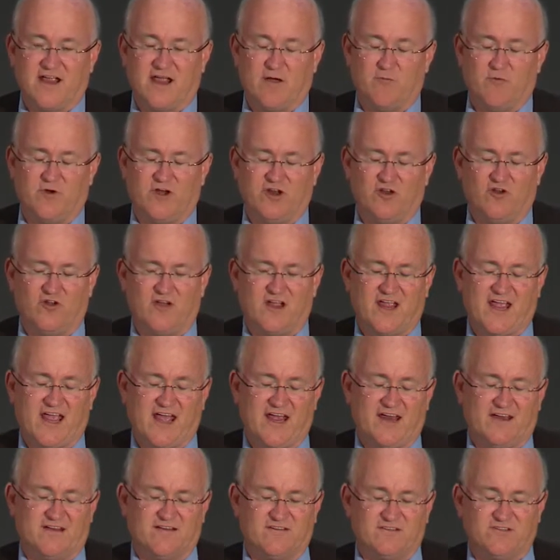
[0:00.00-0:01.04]
And when you look
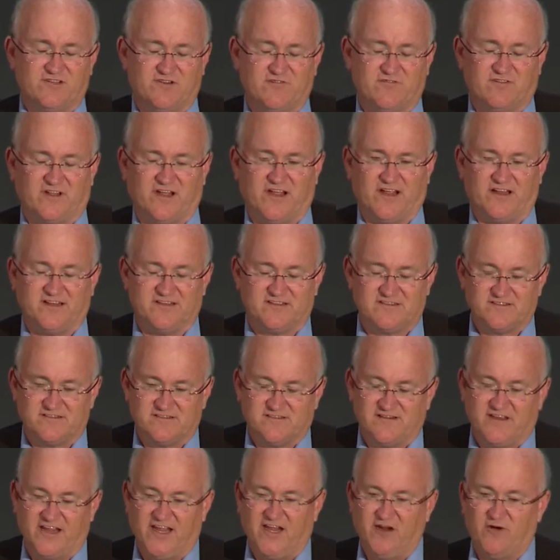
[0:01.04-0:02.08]
at two things,
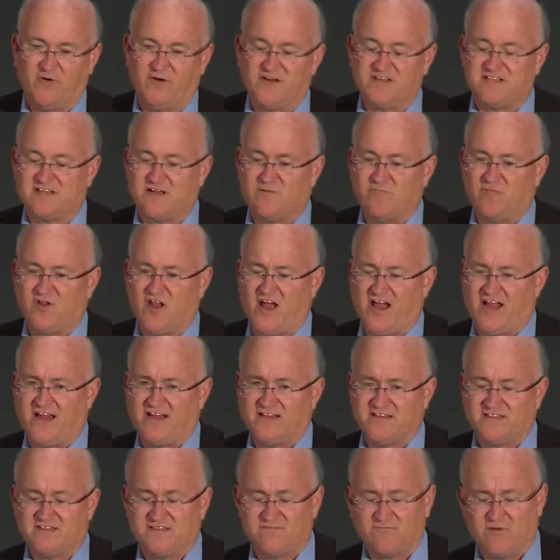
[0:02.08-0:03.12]
increased
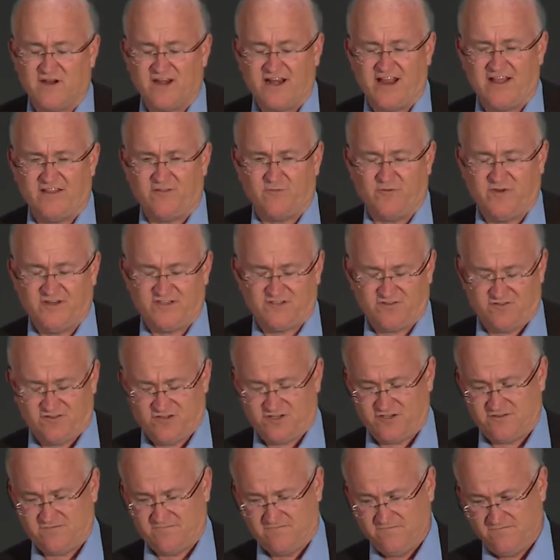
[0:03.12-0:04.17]
compliance. Right now, the
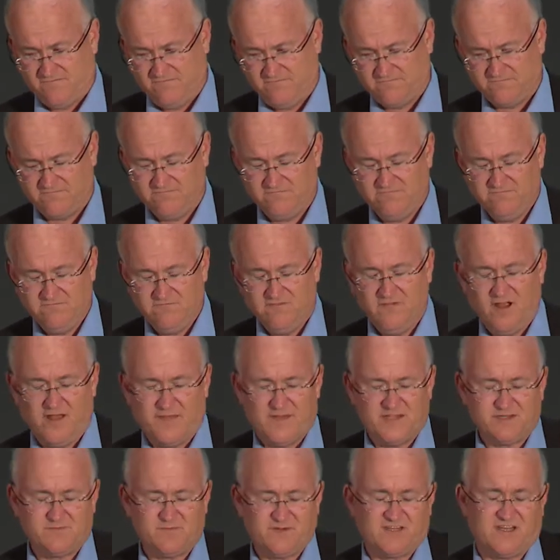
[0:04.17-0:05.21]
research
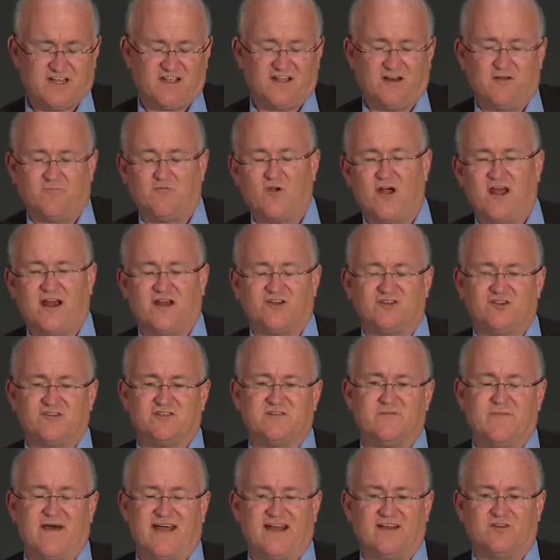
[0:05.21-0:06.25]
on this particular product
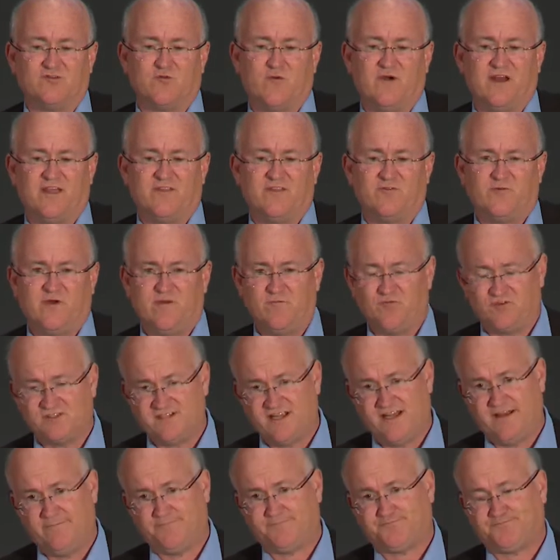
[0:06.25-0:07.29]
shows about a
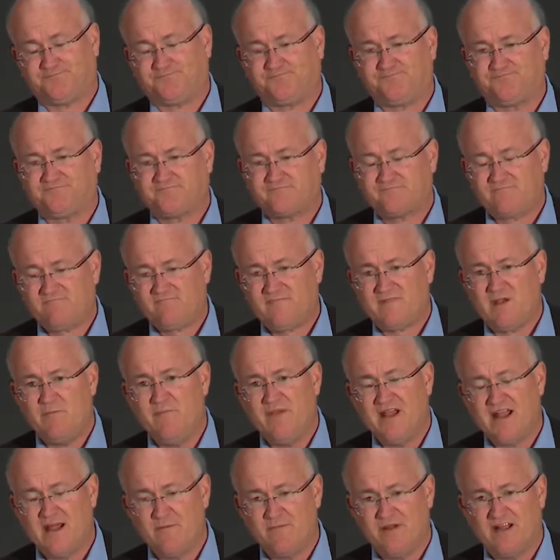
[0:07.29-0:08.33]
23%
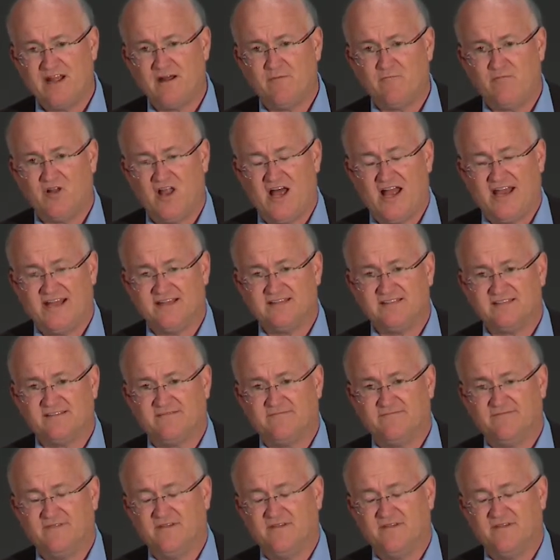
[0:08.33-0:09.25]
pickup in compliance.